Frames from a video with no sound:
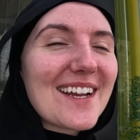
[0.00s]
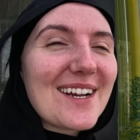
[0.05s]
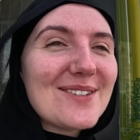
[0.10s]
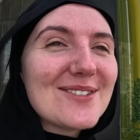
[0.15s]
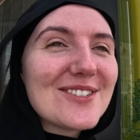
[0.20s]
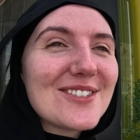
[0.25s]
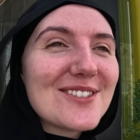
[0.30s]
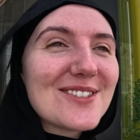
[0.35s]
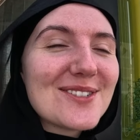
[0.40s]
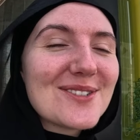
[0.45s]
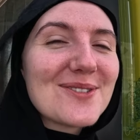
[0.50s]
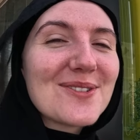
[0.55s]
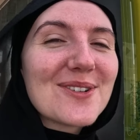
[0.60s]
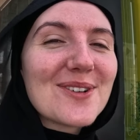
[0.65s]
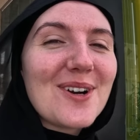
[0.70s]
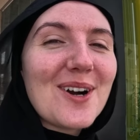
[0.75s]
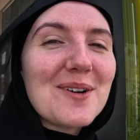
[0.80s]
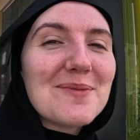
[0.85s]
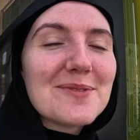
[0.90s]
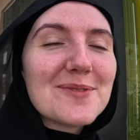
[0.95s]
I was just so
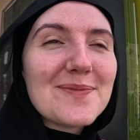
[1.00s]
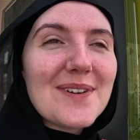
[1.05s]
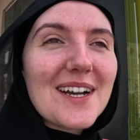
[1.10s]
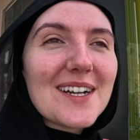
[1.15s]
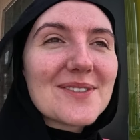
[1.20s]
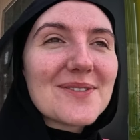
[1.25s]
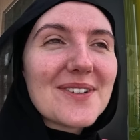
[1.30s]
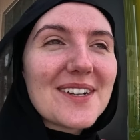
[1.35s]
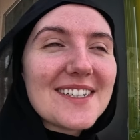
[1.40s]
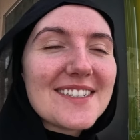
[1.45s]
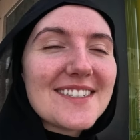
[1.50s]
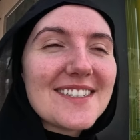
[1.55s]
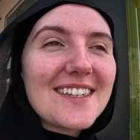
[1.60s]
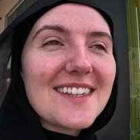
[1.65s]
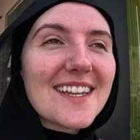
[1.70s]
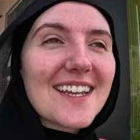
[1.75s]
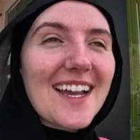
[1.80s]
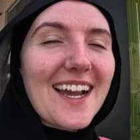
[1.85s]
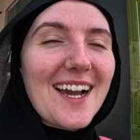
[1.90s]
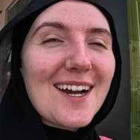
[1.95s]
gobsmacked when I seen
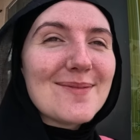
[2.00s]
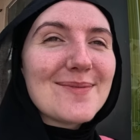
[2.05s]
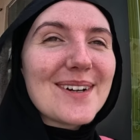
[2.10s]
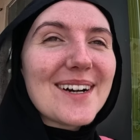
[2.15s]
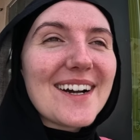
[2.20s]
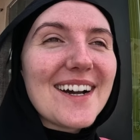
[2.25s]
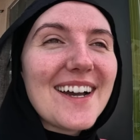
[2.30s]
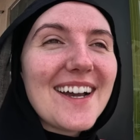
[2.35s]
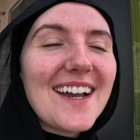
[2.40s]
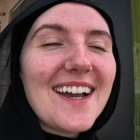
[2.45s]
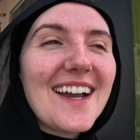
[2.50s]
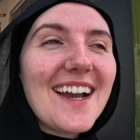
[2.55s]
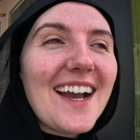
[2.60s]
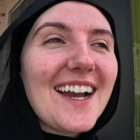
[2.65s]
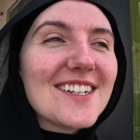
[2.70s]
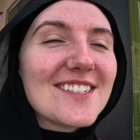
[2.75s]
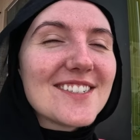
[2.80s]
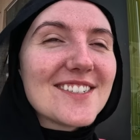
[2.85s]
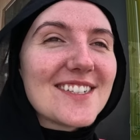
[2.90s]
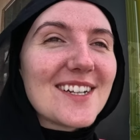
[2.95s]
the Kaaba,
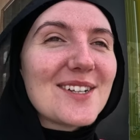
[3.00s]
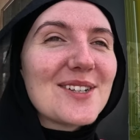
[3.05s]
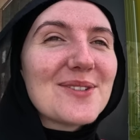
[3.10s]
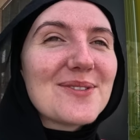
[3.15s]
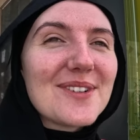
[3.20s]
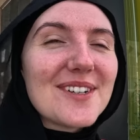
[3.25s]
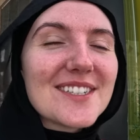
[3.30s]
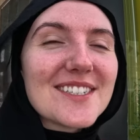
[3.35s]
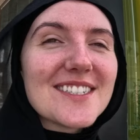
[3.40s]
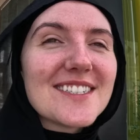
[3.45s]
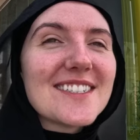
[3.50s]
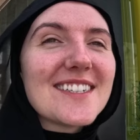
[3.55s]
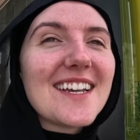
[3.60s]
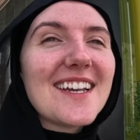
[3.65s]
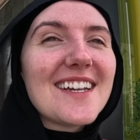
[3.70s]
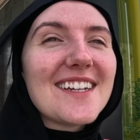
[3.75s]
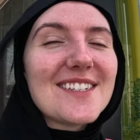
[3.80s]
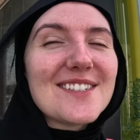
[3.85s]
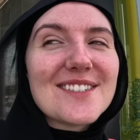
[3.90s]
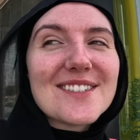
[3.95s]
I just didn't know what to say.